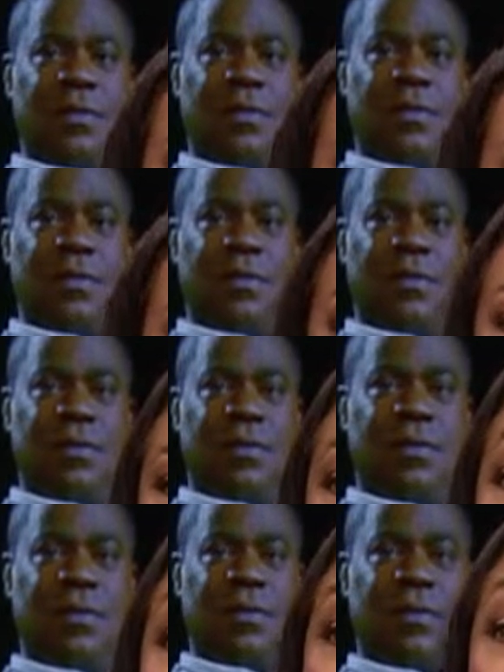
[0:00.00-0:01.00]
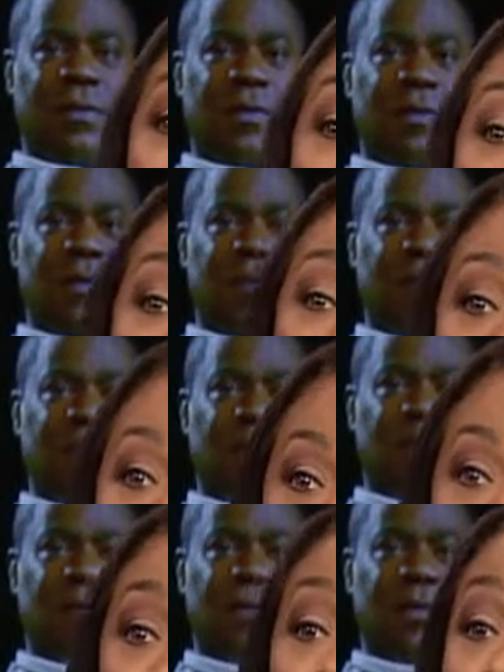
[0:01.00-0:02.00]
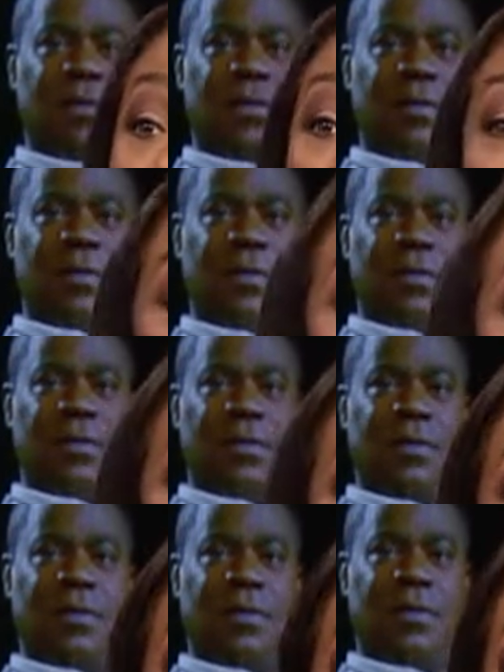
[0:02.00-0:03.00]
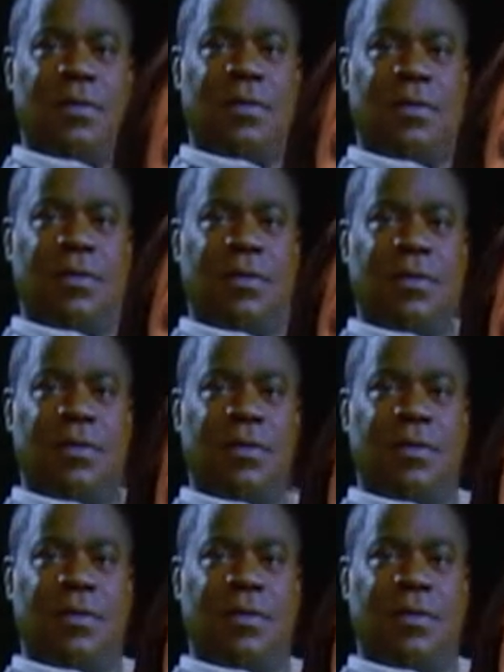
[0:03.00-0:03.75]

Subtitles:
[no speech]